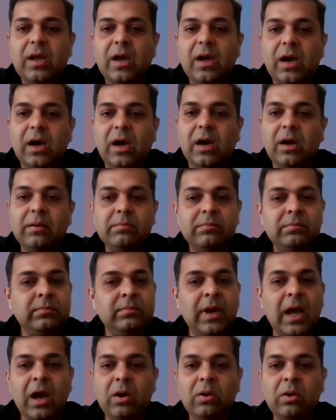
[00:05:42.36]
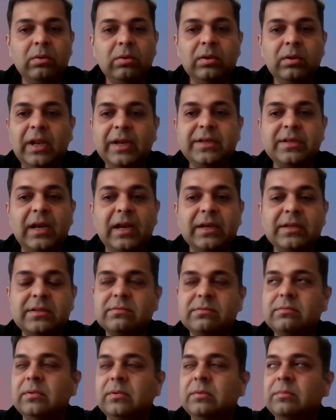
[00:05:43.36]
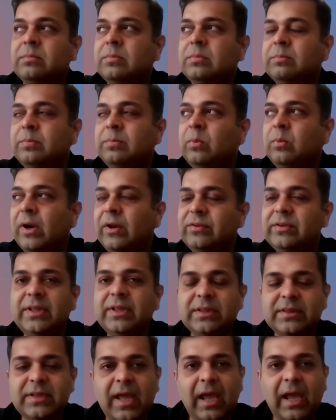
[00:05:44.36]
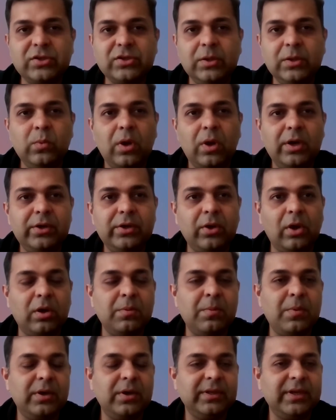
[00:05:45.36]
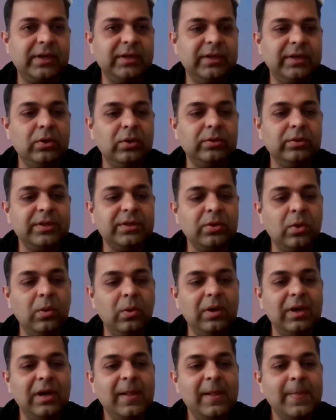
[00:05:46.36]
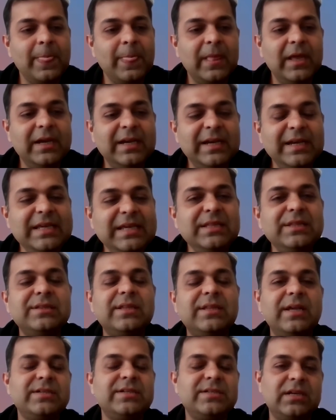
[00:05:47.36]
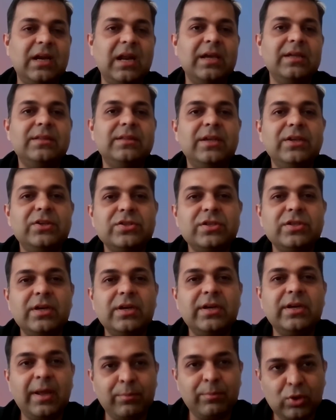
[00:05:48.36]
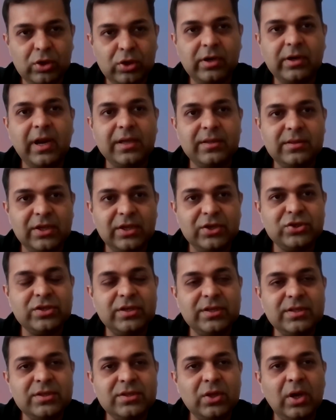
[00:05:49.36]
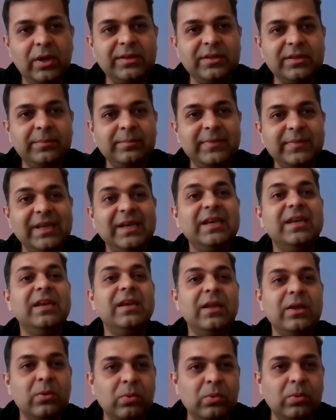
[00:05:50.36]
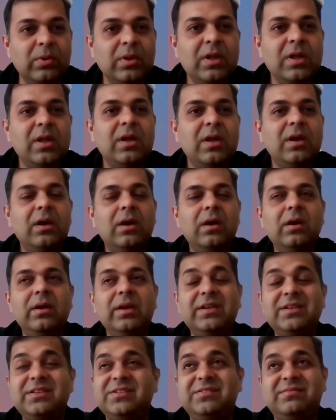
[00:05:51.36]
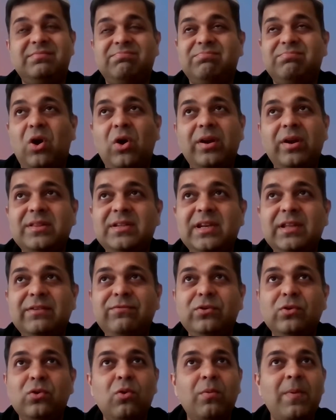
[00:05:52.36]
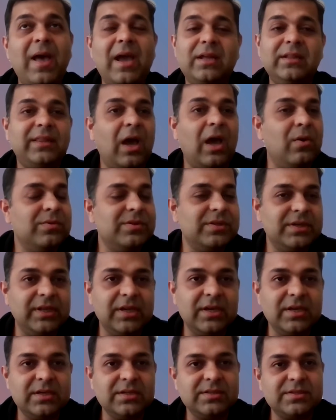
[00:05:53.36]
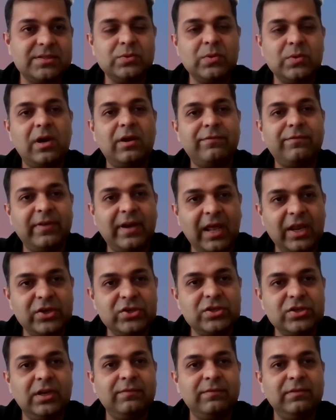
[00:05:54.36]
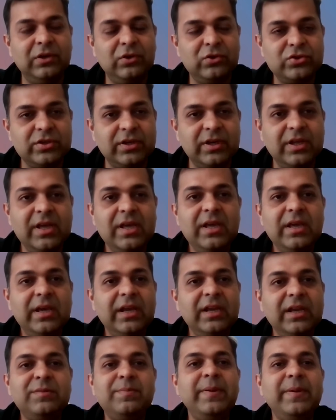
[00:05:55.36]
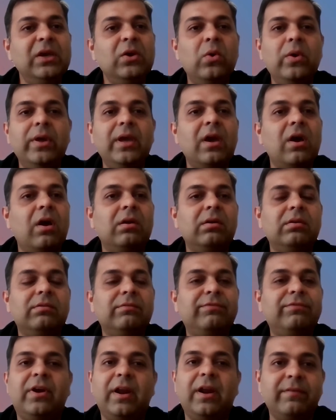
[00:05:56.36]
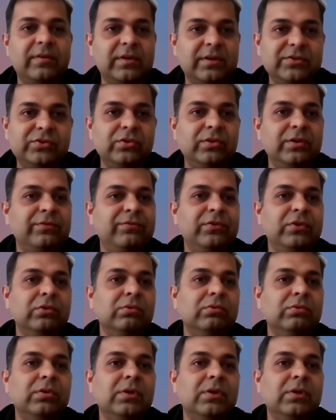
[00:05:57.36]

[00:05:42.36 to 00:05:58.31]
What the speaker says: Now let's one of the things I actually want to talk about, that you know, this whole decentralization and democratization is not something new. It's honestly, if you go back 1,000 years to our financial evolution, it's been going on forever. So if you